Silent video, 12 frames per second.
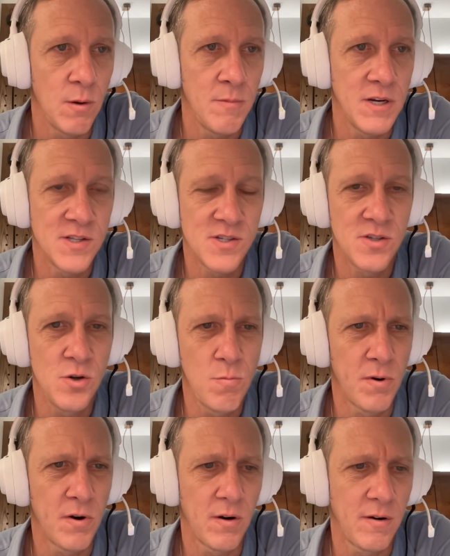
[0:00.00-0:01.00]
I mean, it's
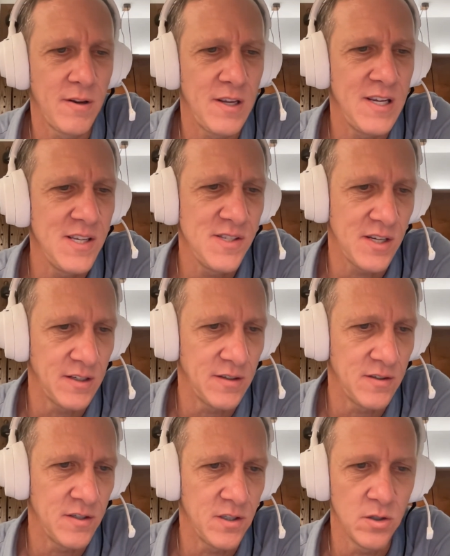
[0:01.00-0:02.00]
super easy
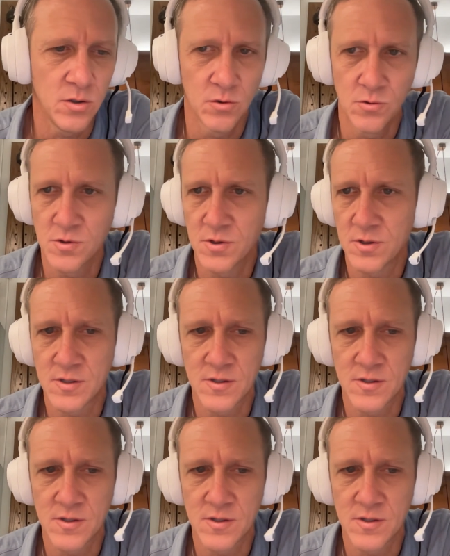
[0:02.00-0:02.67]
to use.